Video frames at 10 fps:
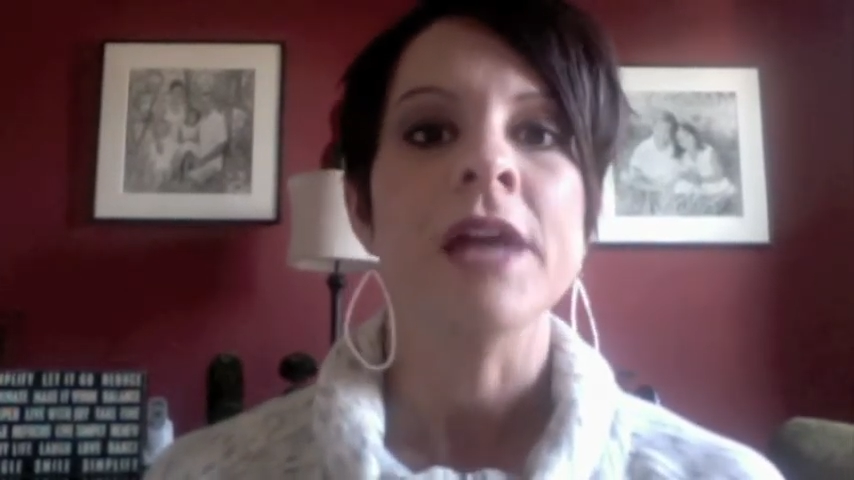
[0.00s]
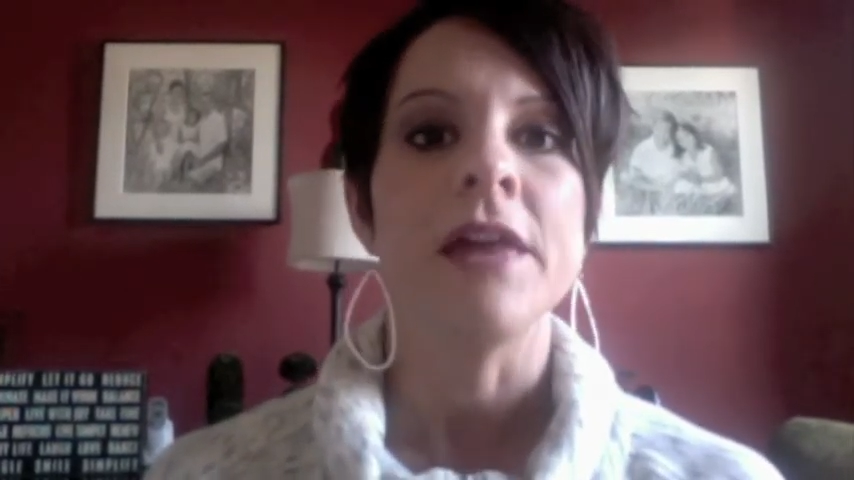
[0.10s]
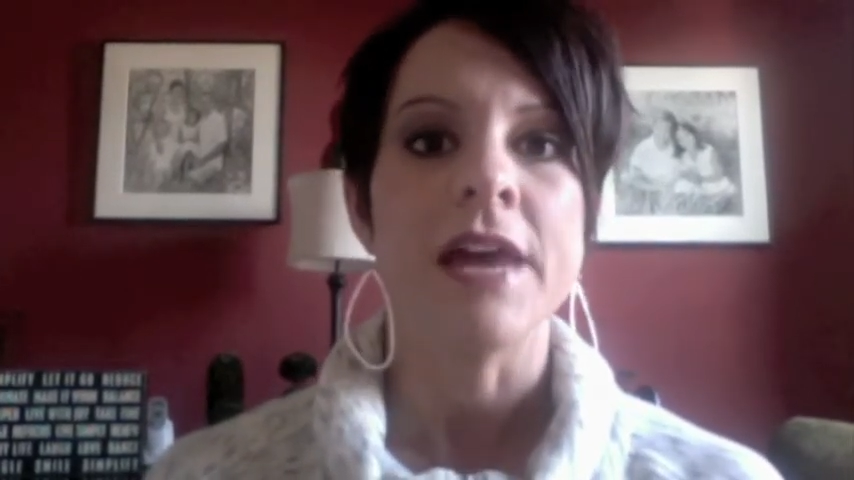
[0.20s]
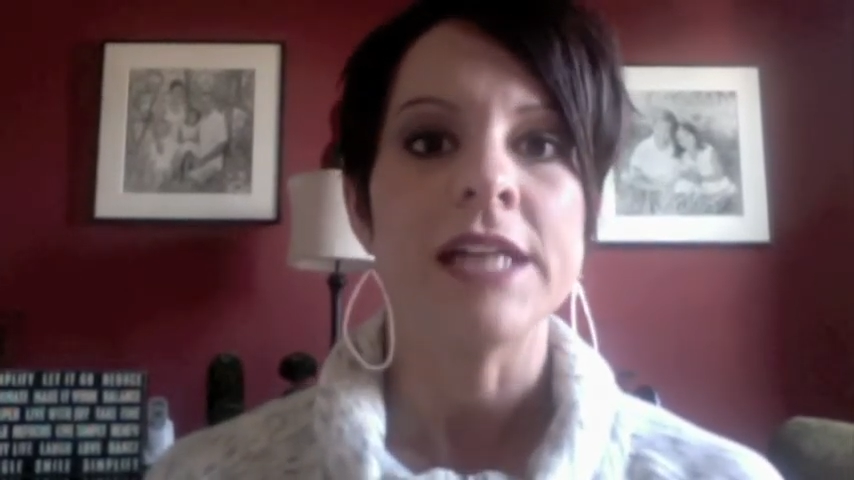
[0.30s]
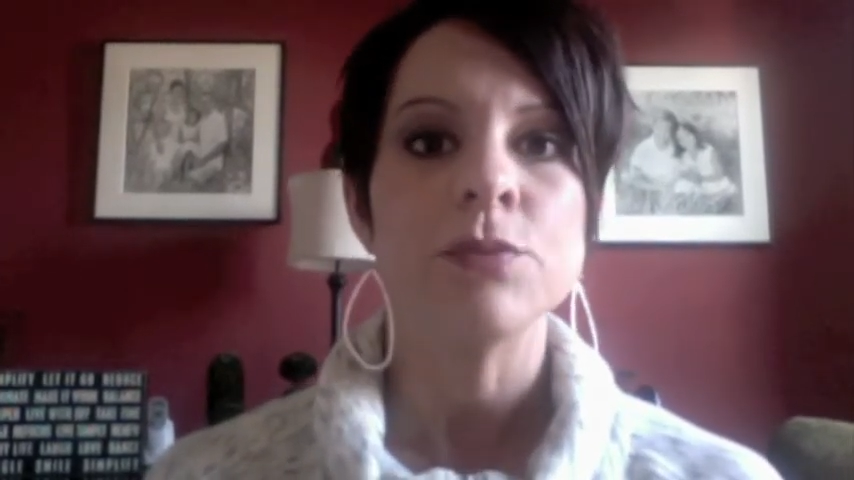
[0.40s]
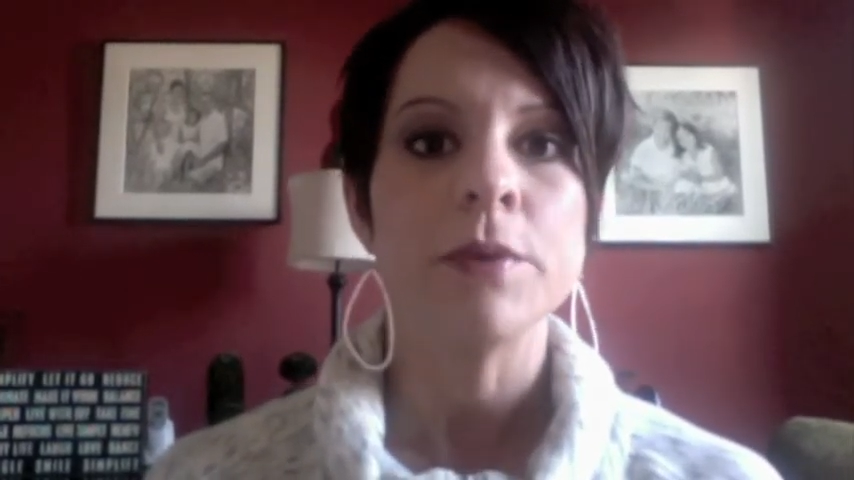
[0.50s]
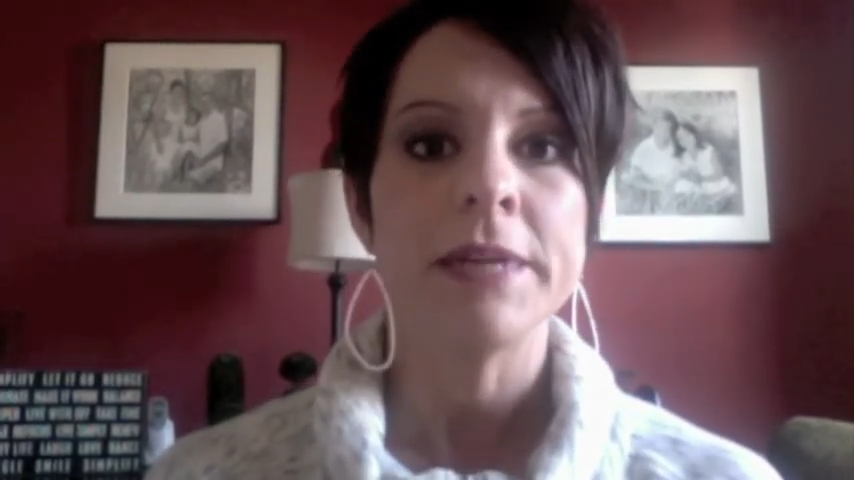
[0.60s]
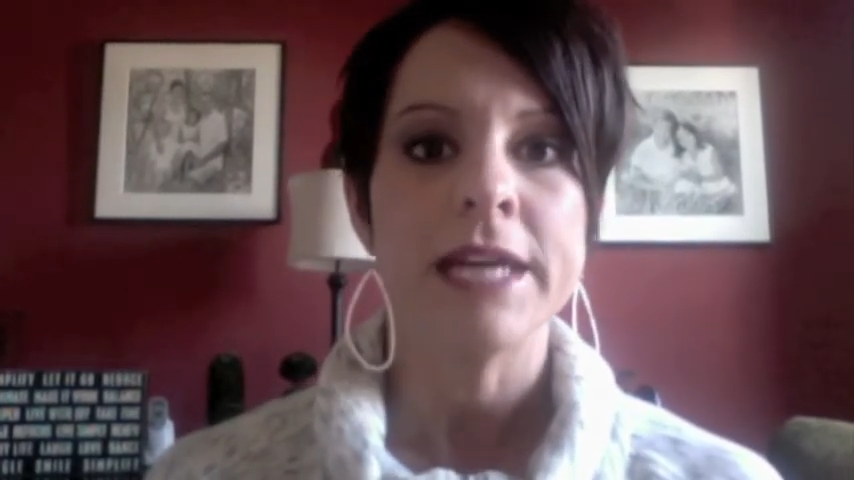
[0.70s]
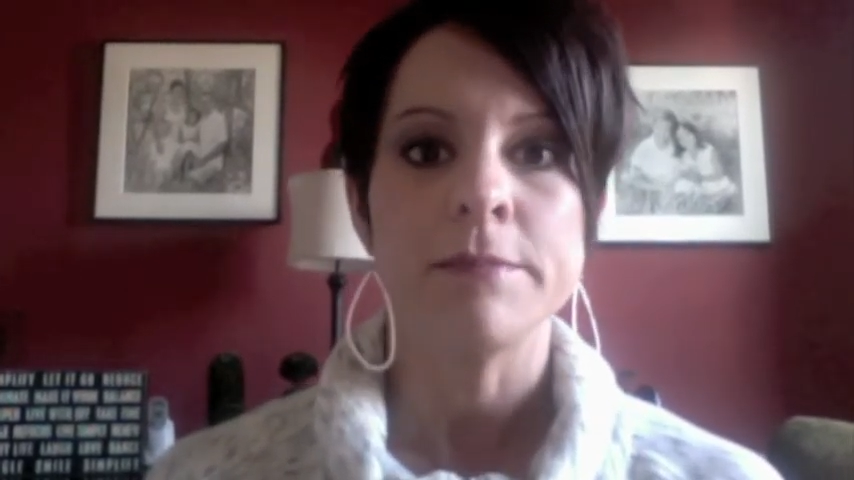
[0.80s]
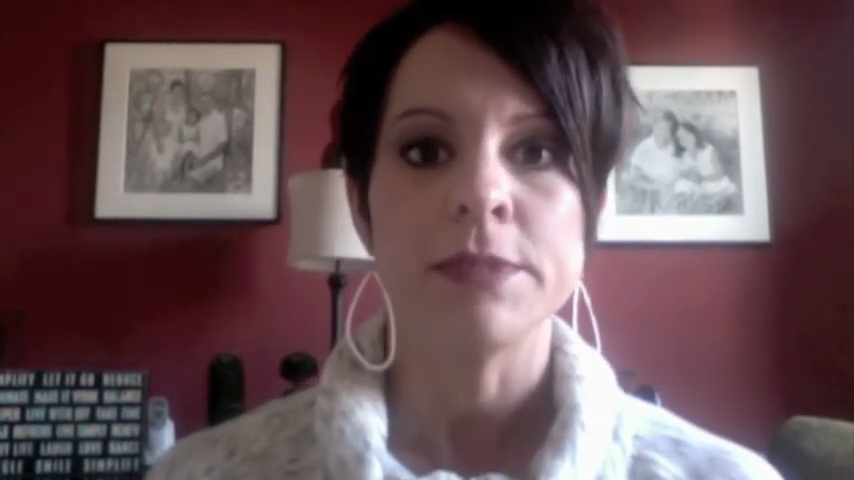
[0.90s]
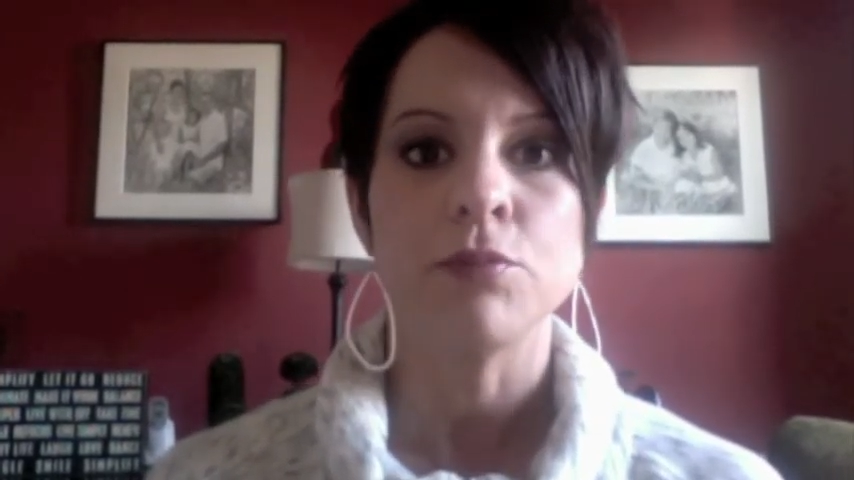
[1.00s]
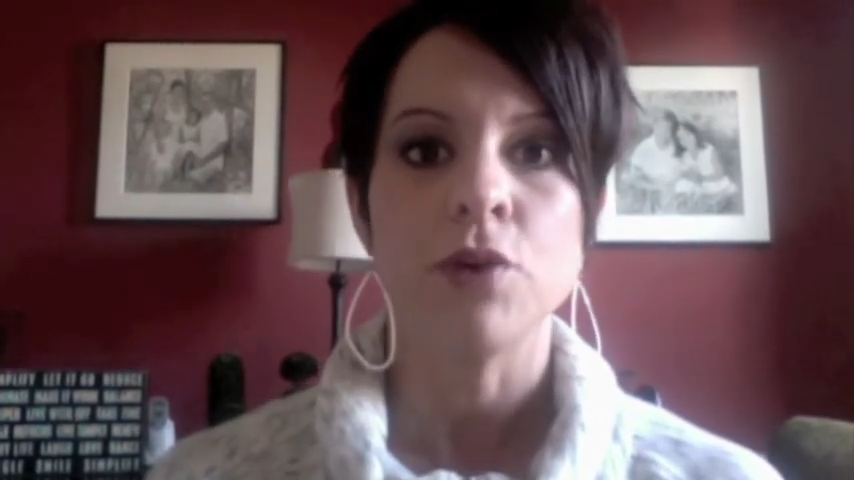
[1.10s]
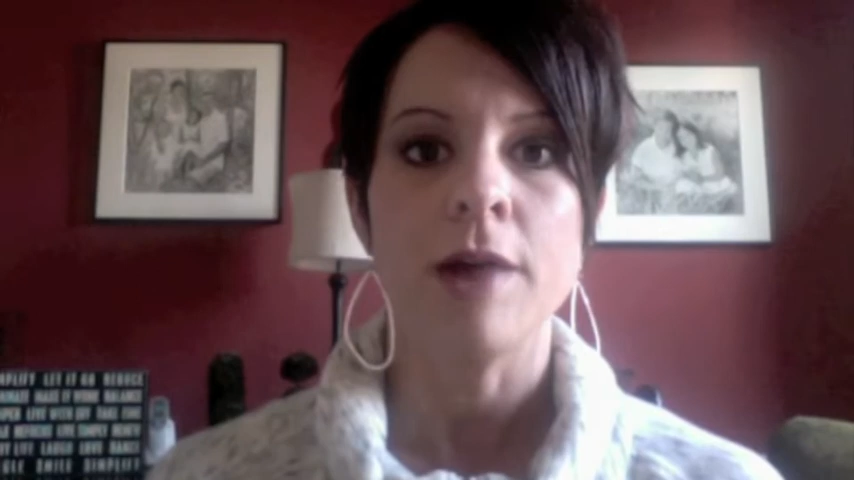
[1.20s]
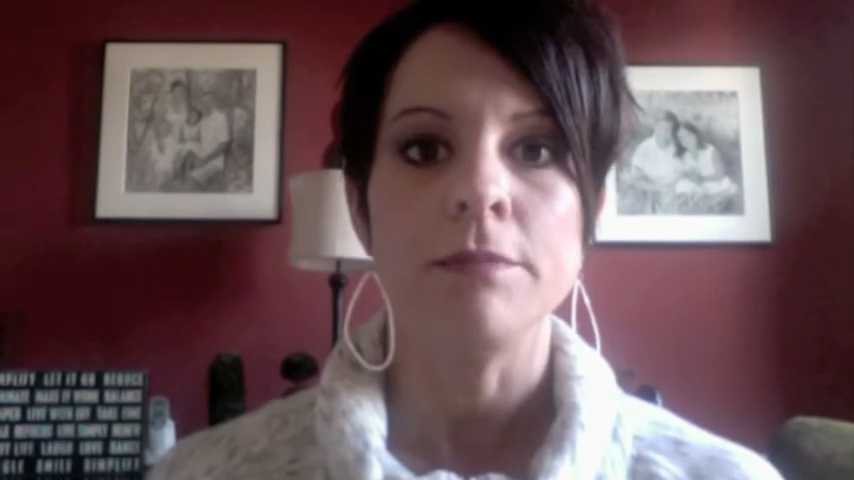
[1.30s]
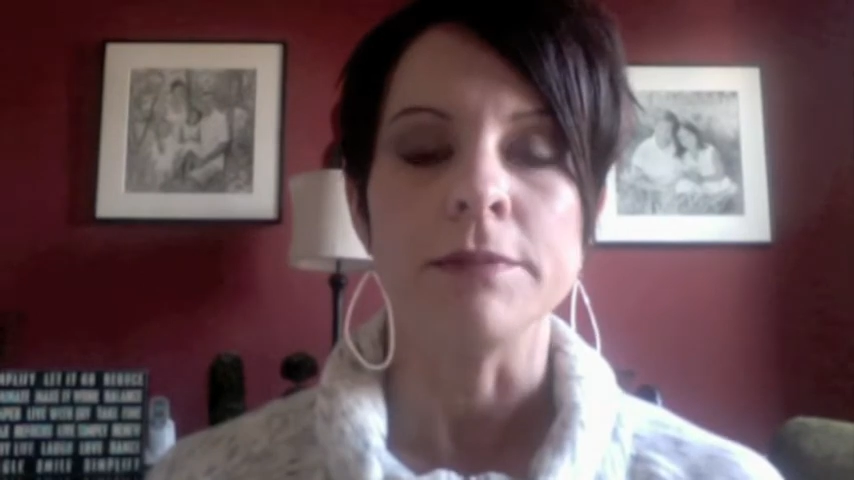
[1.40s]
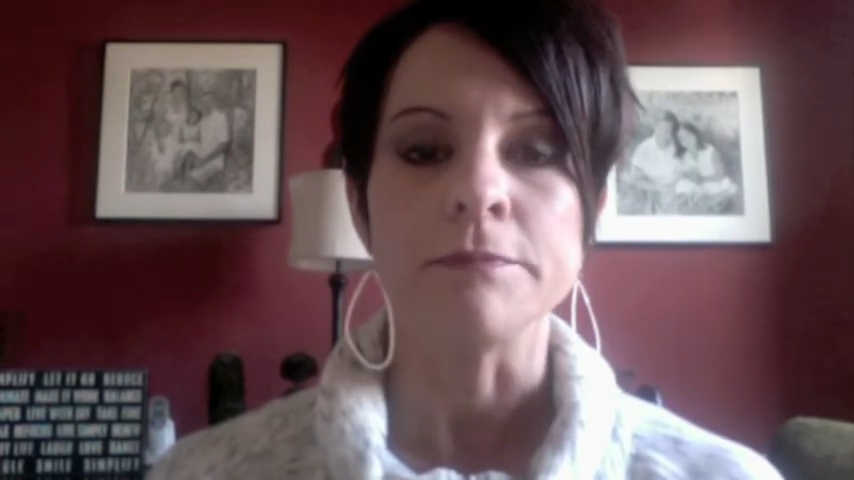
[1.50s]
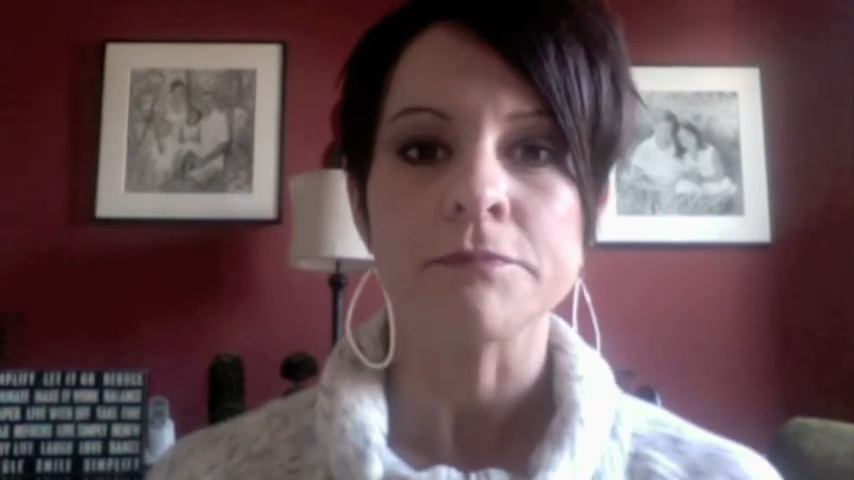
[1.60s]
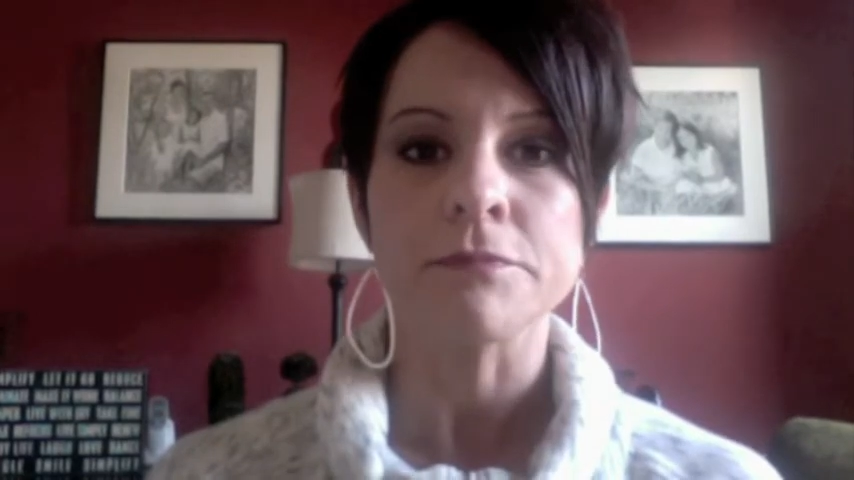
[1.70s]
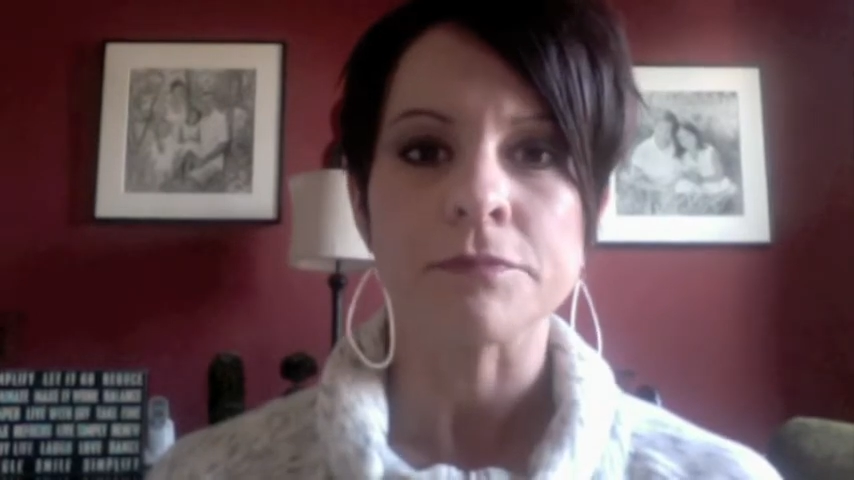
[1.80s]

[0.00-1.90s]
and that's where it becomes a problem.